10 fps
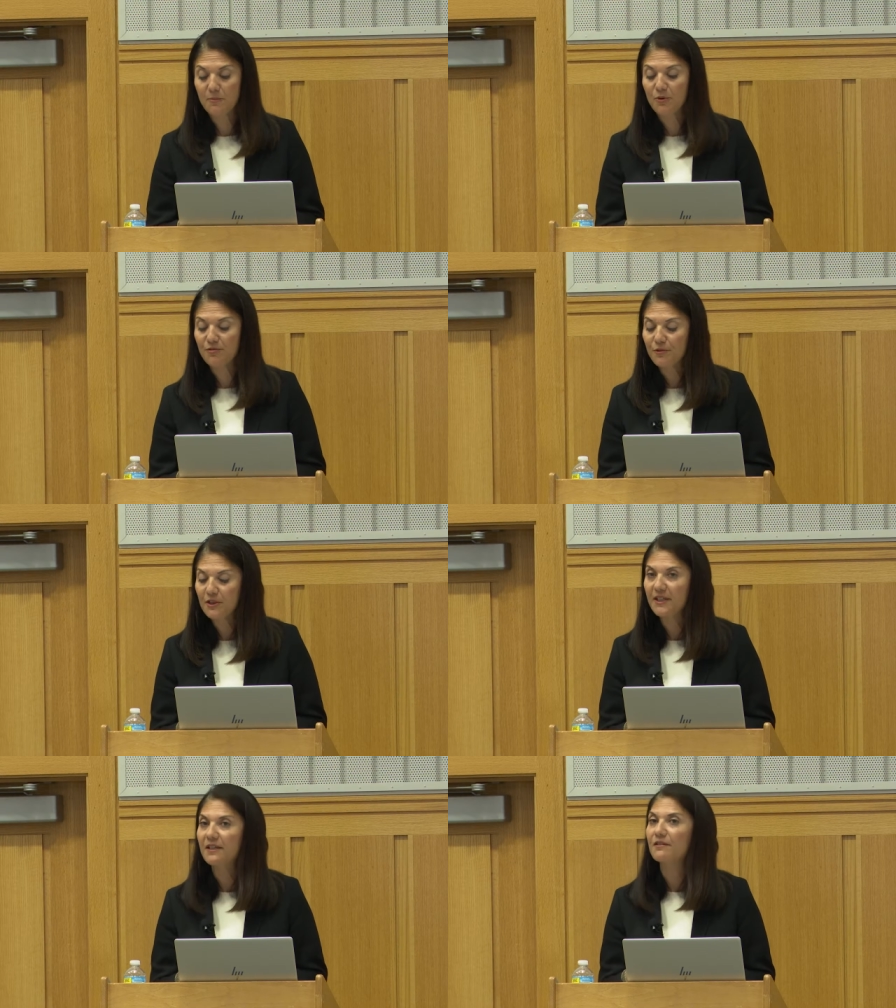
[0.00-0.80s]
more
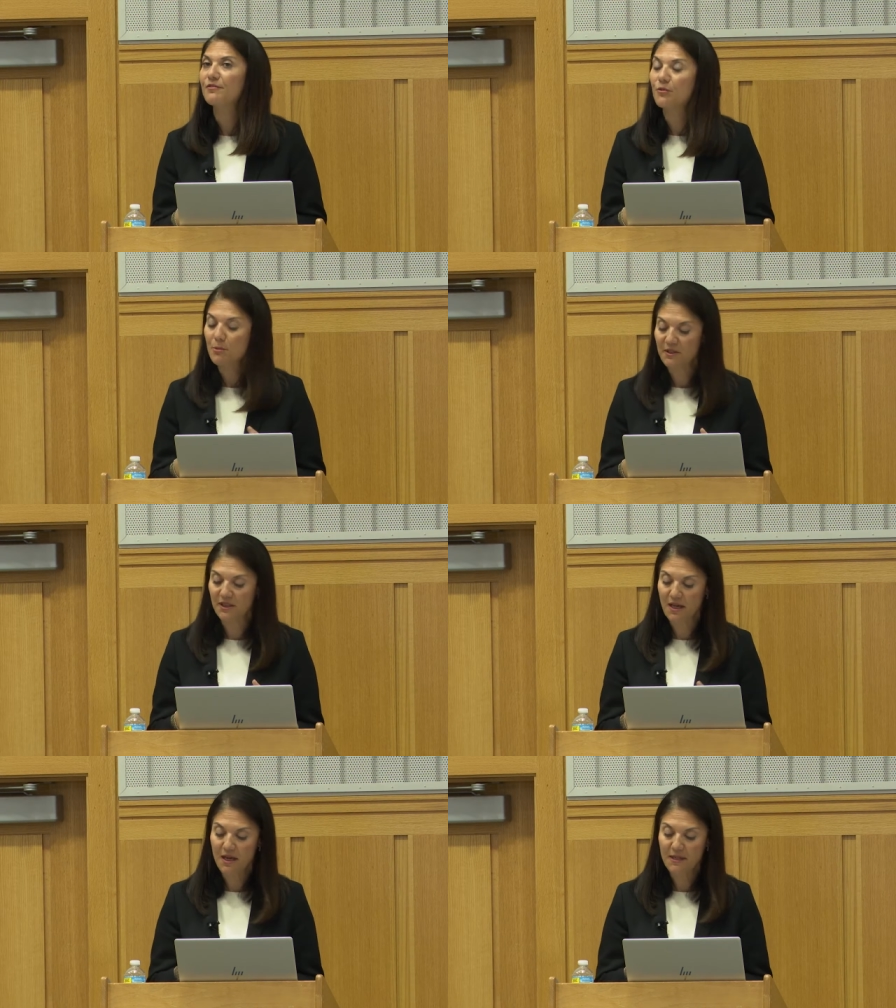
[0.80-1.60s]
fully in the formal
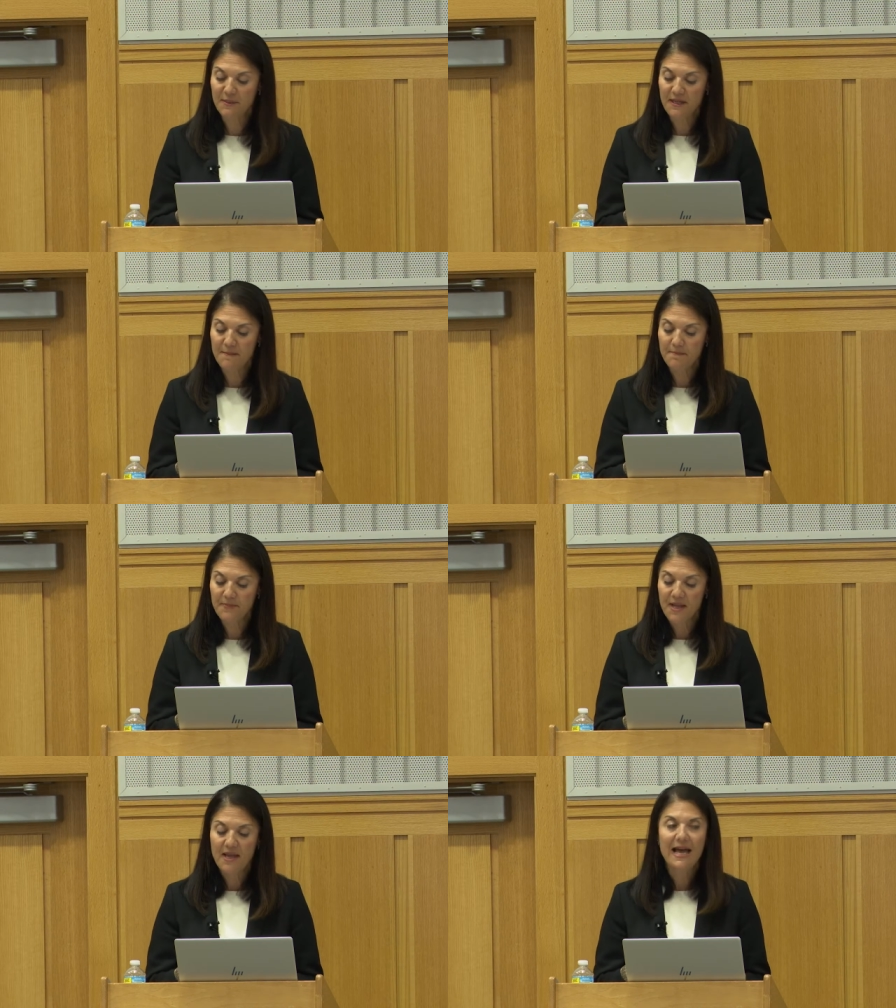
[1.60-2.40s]
economy
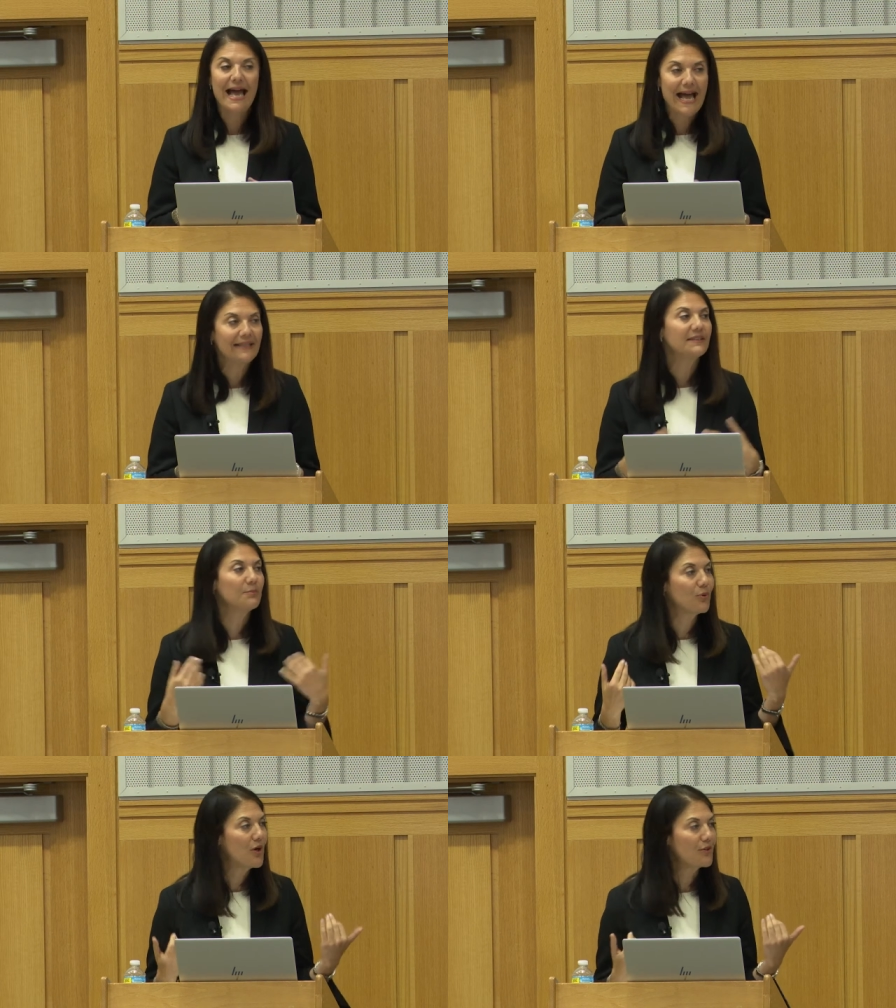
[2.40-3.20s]
and in
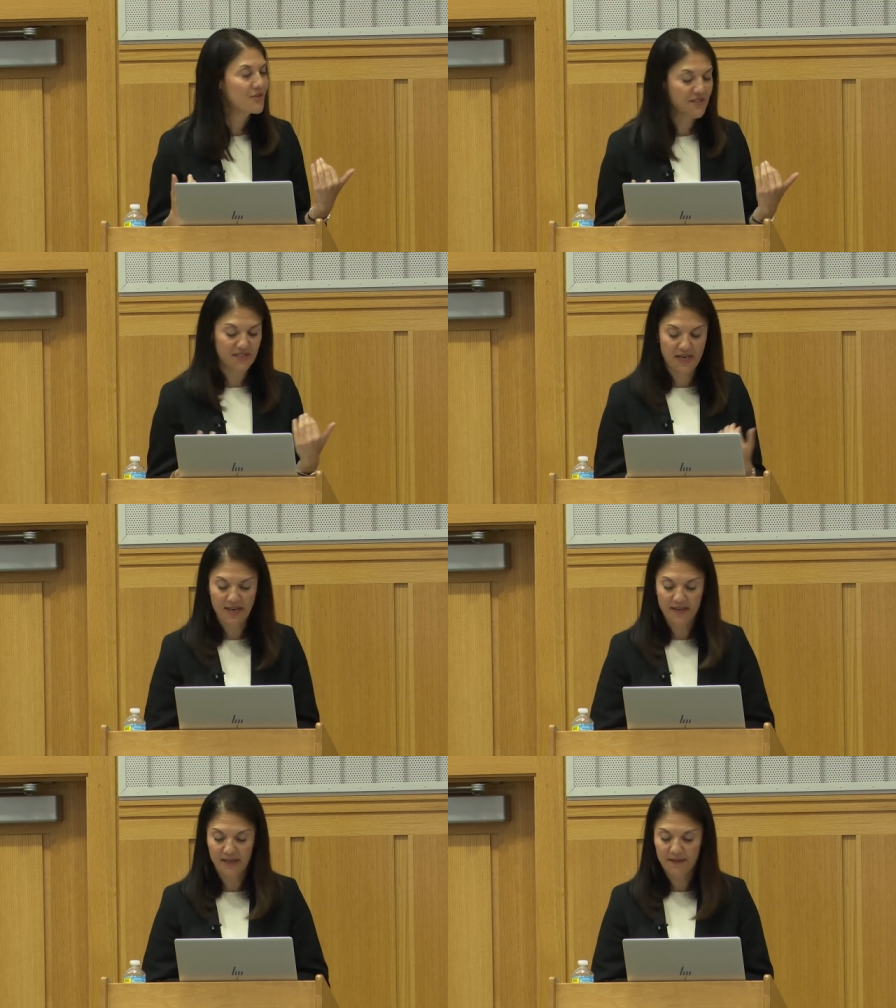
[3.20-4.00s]
broader
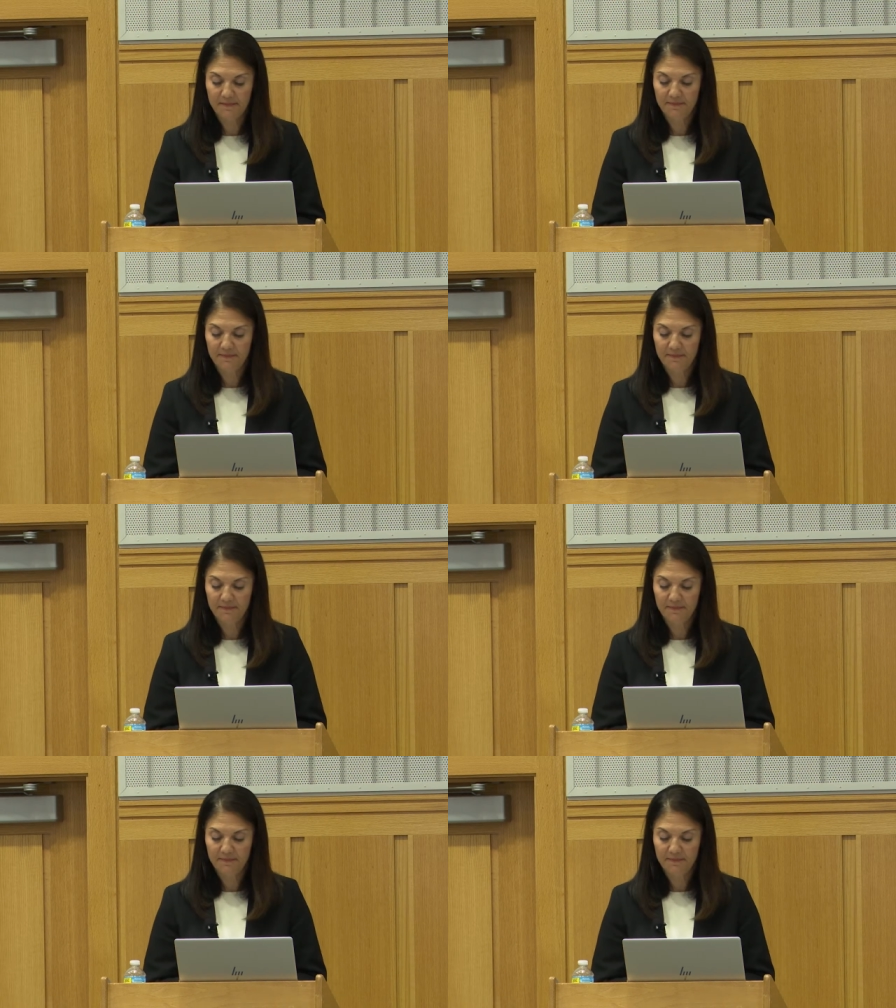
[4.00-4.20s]
society.